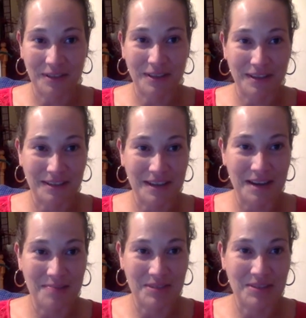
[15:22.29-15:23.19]
A lot of
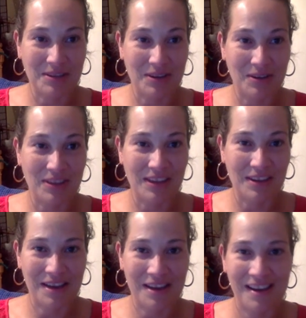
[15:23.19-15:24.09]
times, you know, I think
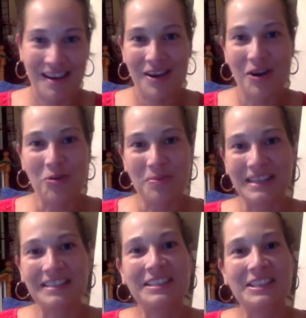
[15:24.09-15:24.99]

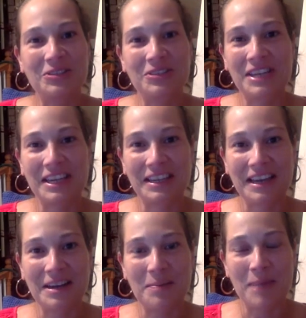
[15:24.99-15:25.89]
homemade cleaners can
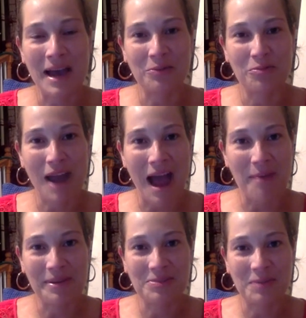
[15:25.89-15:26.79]
get a bad
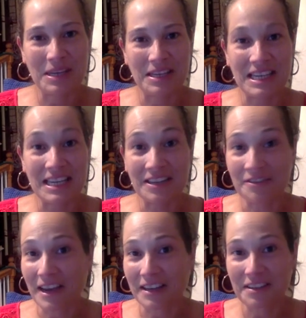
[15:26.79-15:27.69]
rap as being
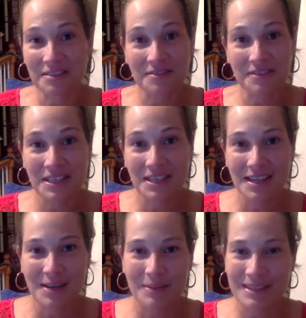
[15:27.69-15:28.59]
ineffective,
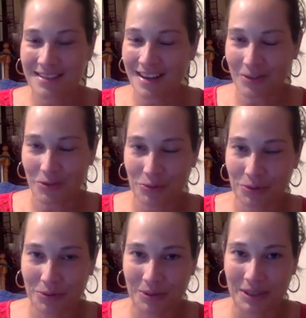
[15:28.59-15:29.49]
but it's not
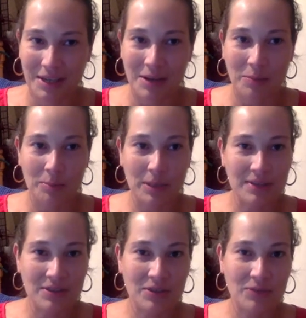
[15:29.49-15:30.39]
true,
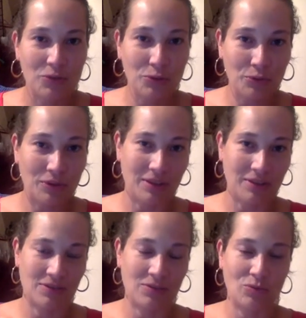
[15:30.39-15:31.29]
because the truth
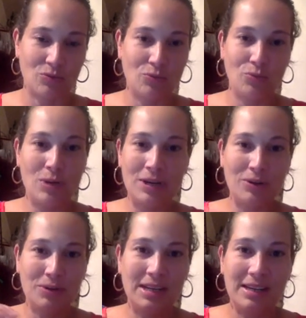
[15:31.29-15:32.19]
is we
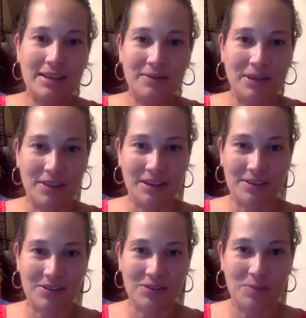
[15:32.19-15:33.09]
don't need
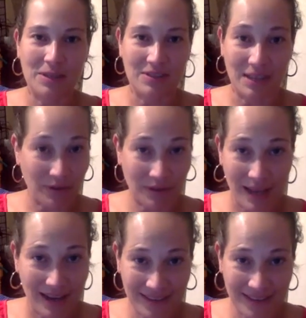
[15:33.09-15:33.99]
everything to be
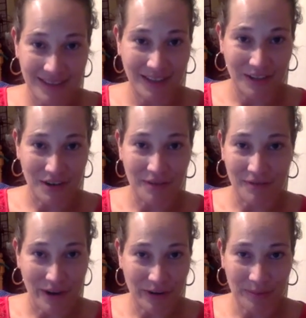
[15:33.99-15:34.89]
sterilized in our
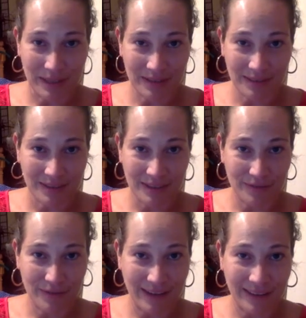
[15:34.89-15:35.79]
environment. In
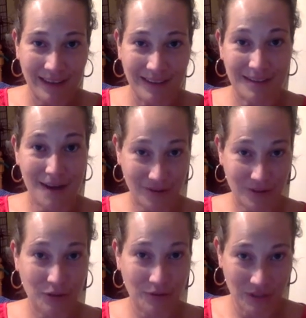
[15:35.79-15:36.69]
fact, that does not
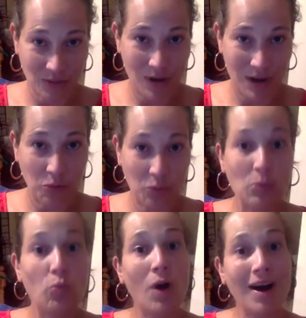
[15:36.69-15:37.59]
serve us well. We
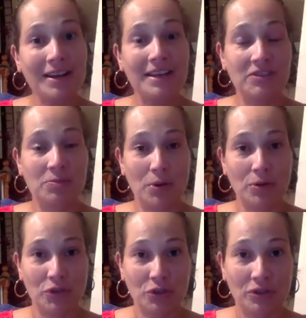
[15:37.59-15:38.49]
want
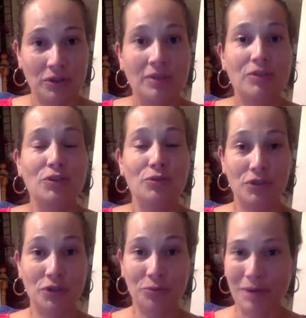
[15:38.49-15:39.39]
exposure to the
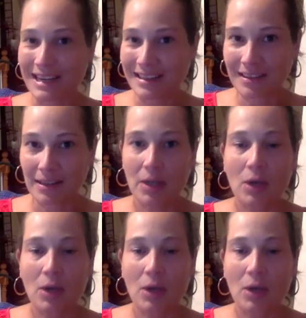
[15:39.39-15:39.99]
terrain.